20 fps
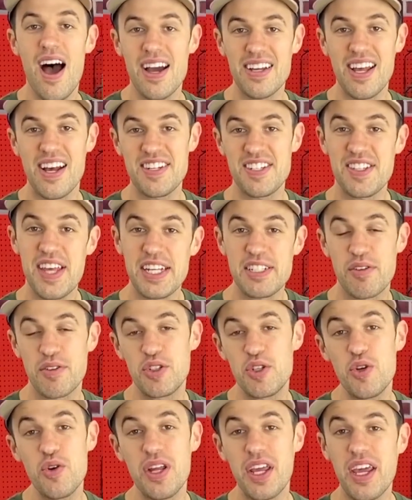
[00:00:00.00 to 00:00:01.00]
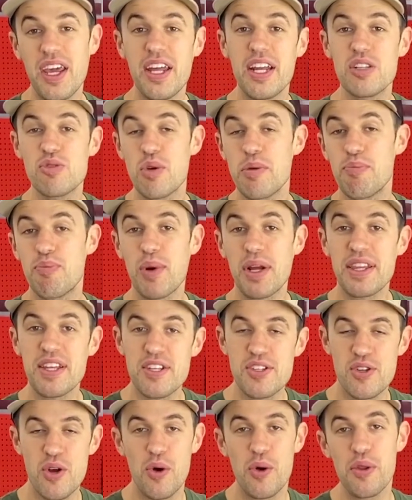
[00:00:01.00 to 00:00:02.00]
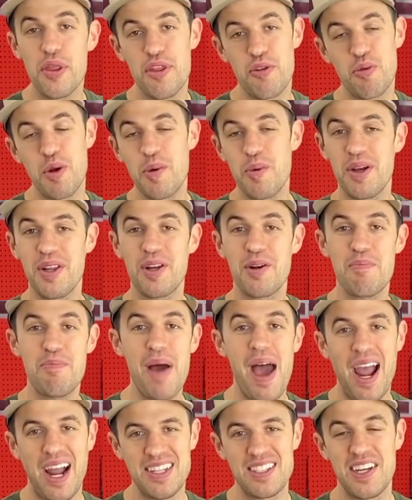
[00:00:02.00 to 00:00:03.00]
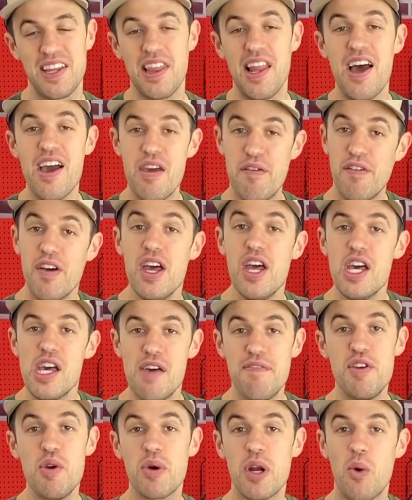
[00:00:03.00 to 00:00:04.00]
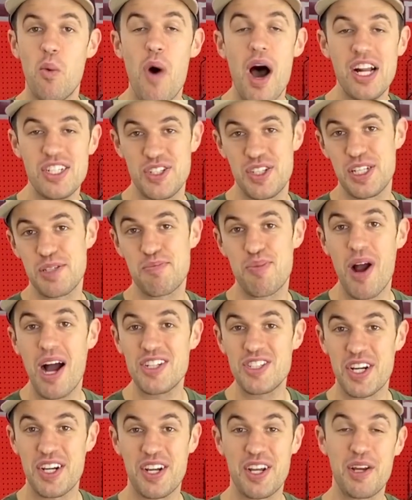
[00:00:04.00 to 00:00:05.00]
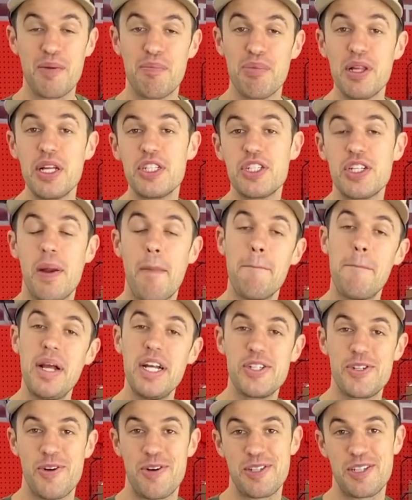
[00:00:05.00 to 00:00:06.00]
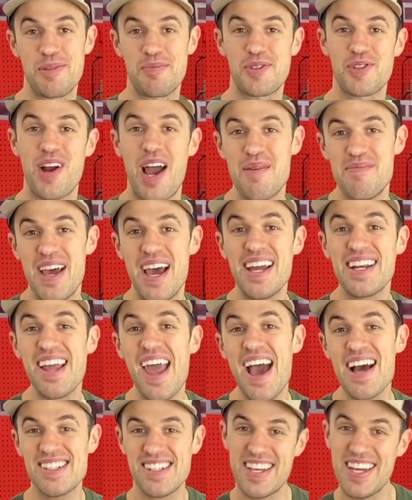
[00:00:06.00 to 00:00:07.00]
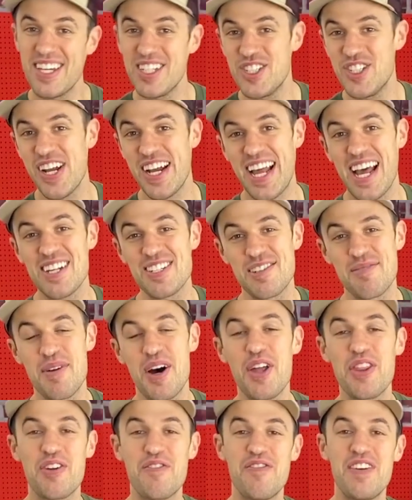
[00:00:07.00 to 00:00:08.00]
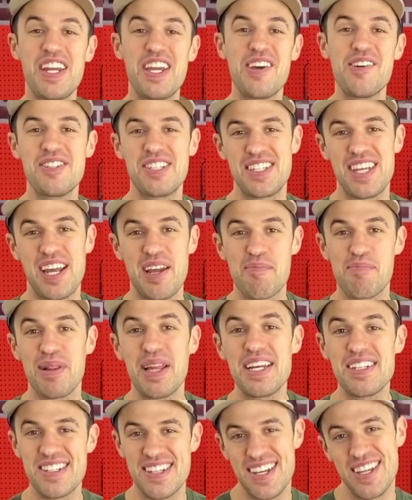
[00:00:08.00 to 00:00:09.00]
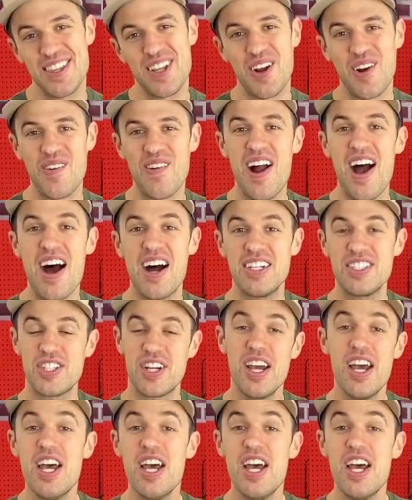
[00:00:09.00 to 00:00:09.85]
Guys, thanks for tuning in as we bring this old three-wheeler back to life. If you want to watch this project to completion, be sure to subscribe to Ed Gasket and check out some other videos taking place in the garage.